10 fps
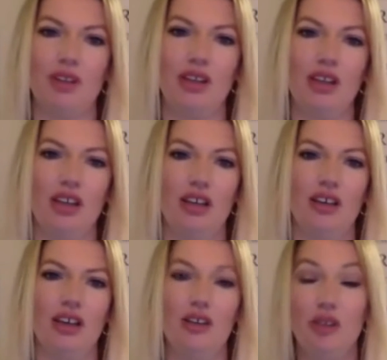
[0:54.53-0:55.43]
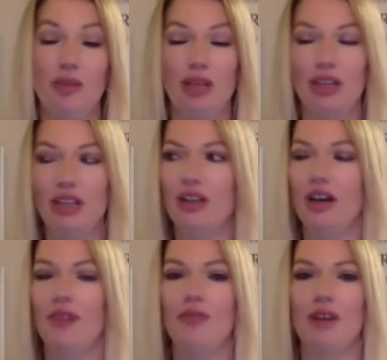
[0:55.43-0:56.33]
And I know I'm lucky to
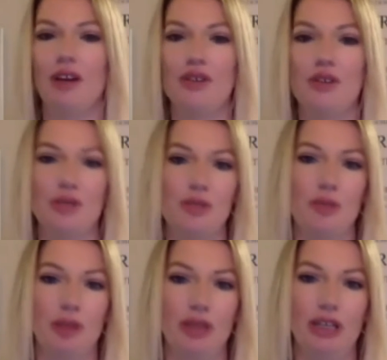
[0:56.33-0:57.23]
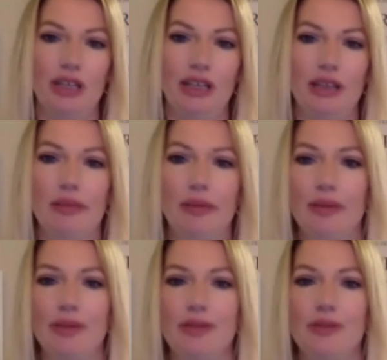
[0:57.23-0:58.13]
have so much mobility, and that my
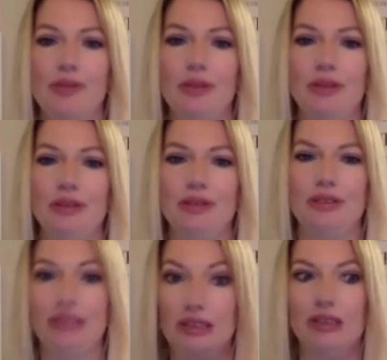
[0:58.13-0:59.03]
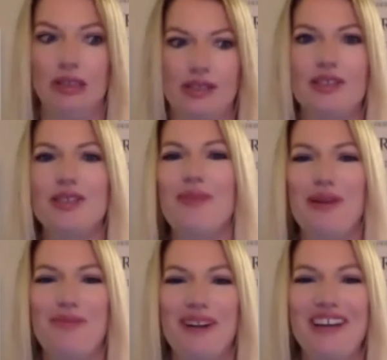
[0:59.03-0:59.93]
muscles will still listen to my
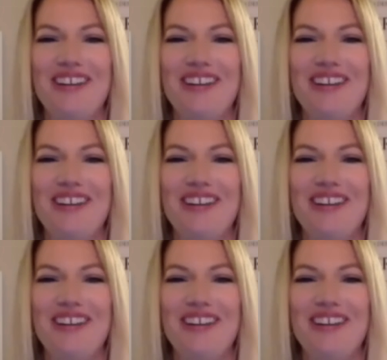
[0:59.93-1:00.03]
brain.